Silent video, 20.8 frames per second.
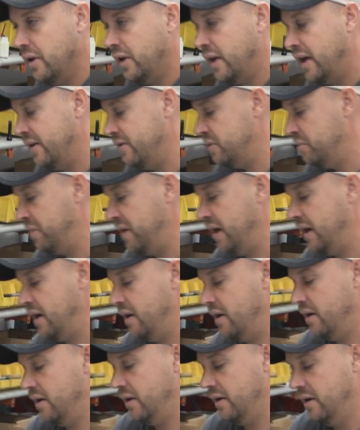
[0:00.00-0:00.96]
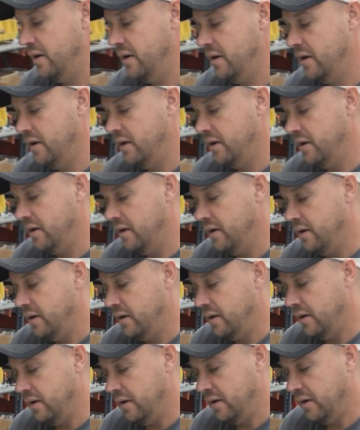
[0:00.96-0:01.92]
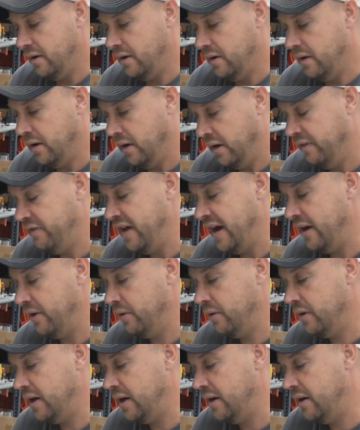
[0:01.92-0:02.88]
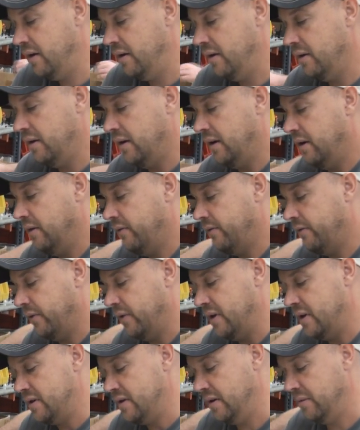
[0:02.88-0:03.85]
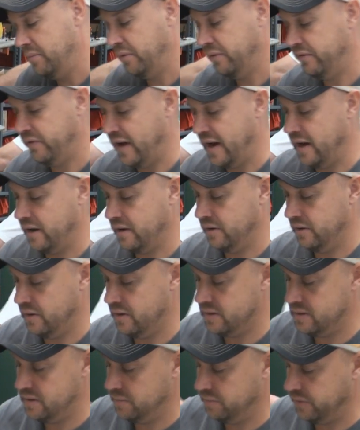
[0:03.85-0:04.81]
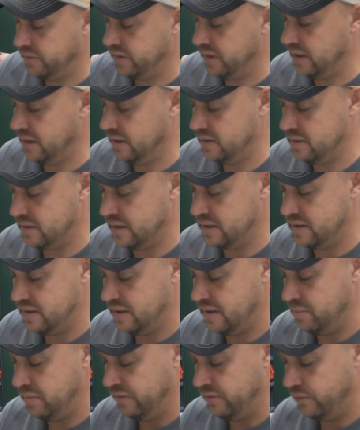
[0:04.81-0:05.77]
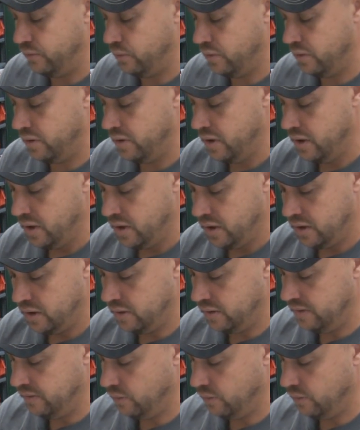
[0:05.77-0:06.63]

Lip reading: the lifespan of that reed, for the simple fact, or the simple thing, as I said before, you know,